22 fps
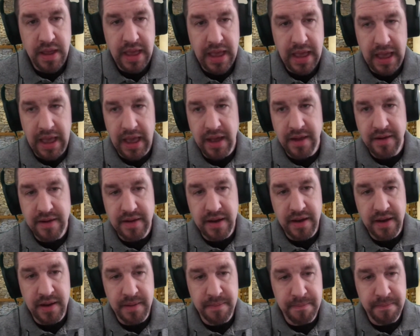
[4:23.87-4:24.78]
and
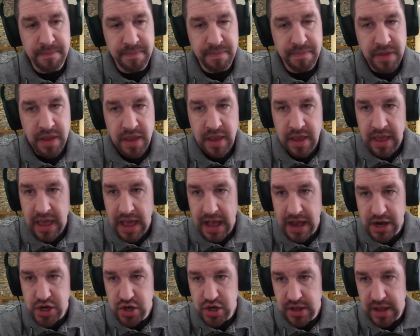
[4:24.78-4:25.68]
um,
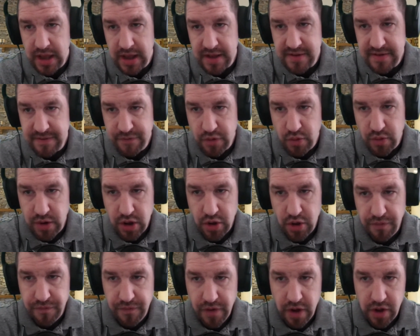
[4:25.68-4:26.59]
actually, guys, if you want to
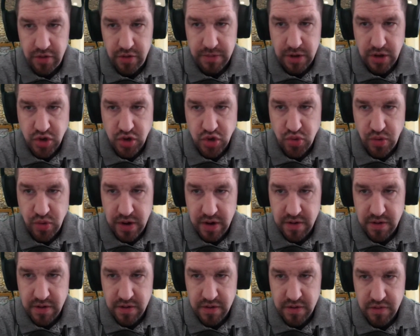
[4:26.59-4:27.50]
go follow me on
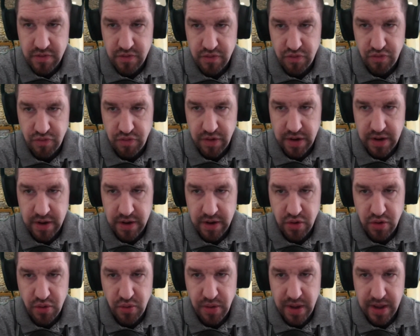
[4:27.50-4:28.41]
Twitter real
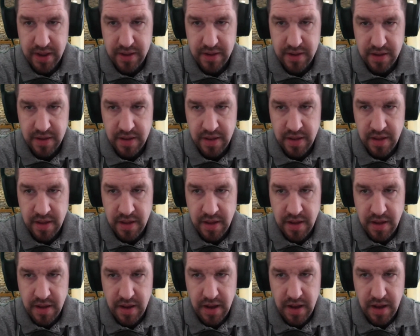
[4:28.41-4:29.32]
quick,
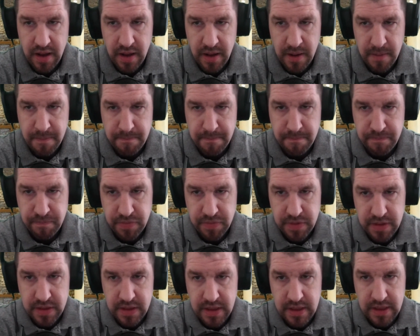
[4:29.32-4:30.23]
um,
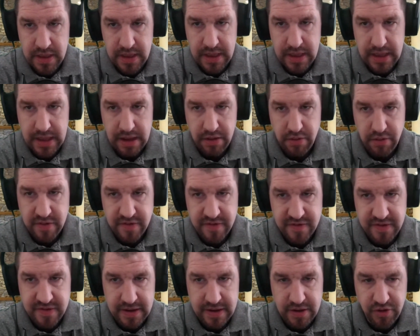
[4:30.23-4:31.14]
here
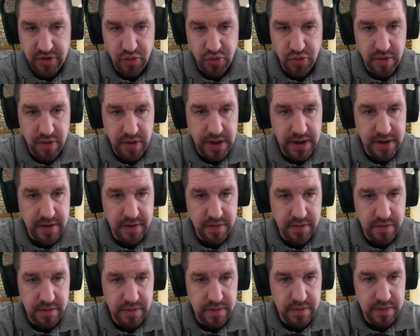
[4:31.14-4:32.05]
is the Twitter
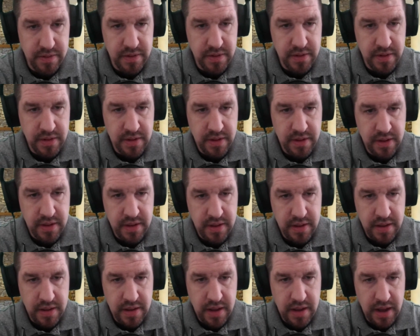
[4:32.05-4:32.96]
handle.
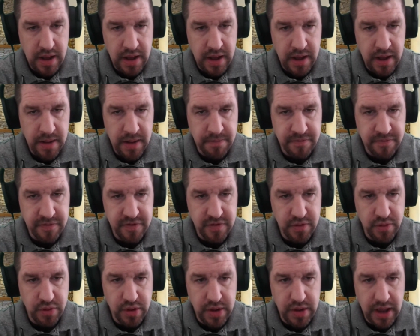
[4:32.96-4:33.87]
Um, so
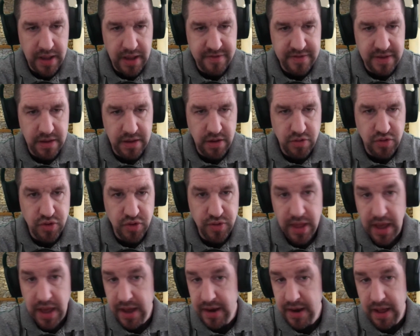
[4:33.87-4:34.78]
you guys can go do
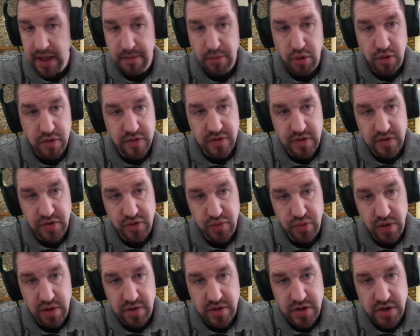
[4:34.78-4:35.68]
that. I'm always on
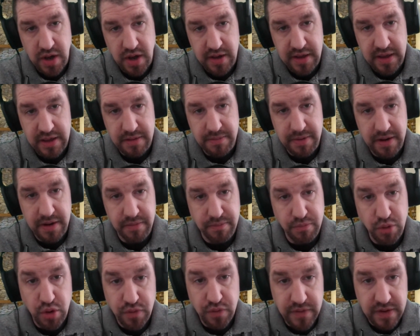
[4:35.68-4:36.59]
Twitter talking about
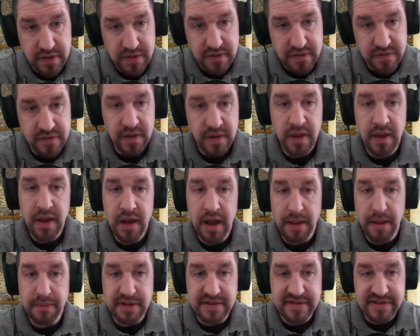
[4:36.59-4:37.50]
movies.
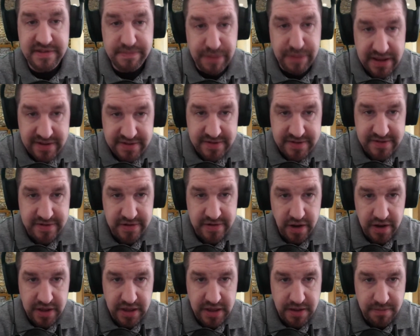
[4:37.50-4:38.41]
I'm in spaces
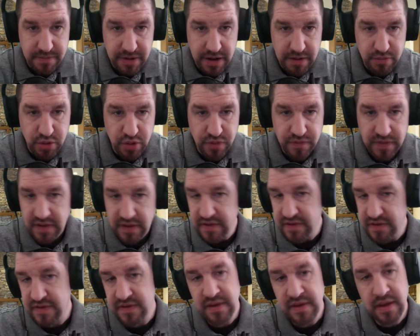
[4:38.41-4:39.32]
talking about
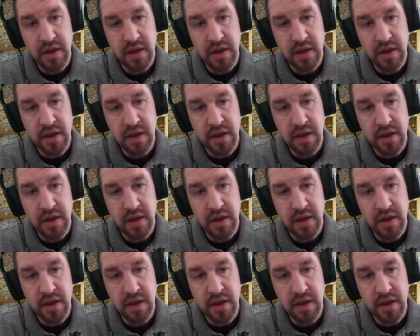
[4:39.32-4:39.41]
movies,